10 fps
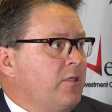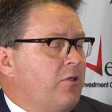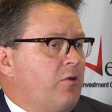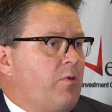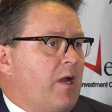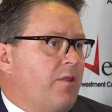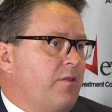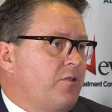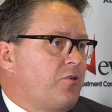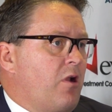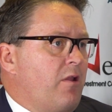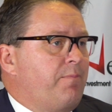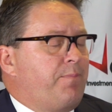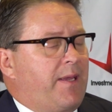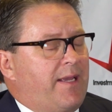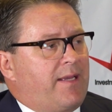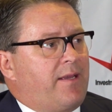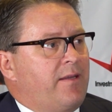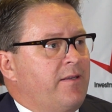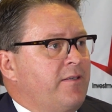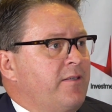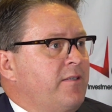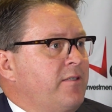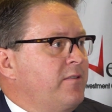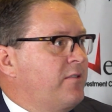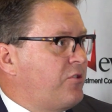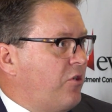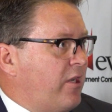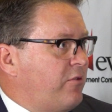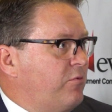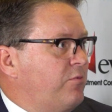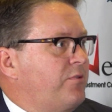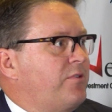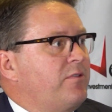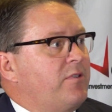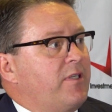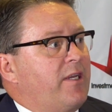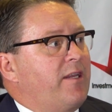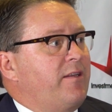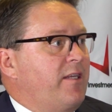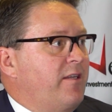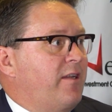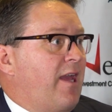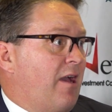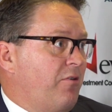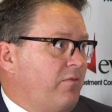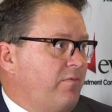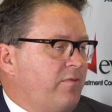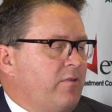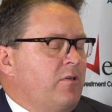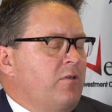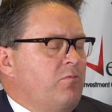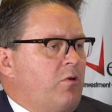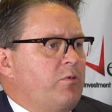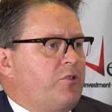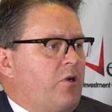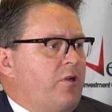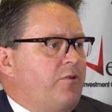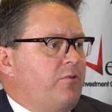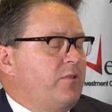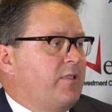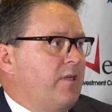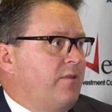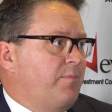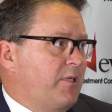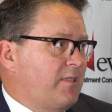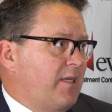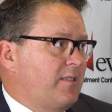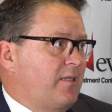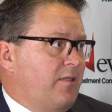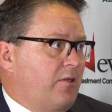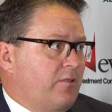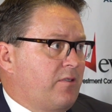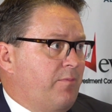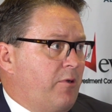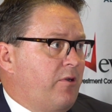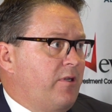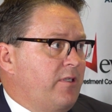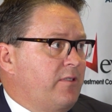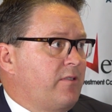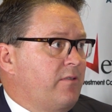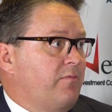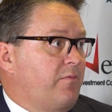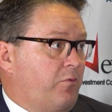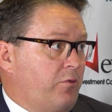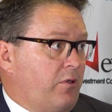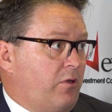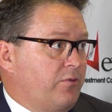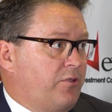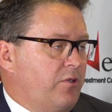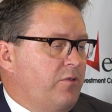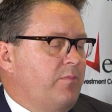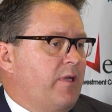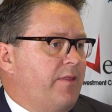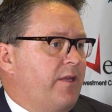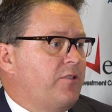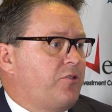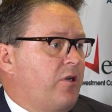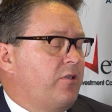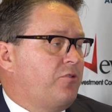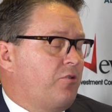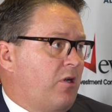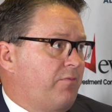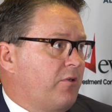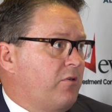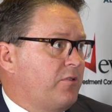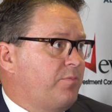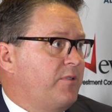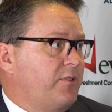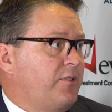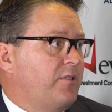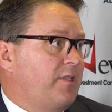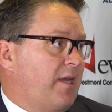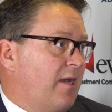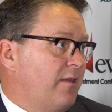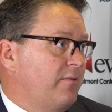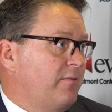You know, rather than trying to pick cycles to get in and out of, what we try to do is get the best asset in those commodities for the long term and then try to drive the cost position down.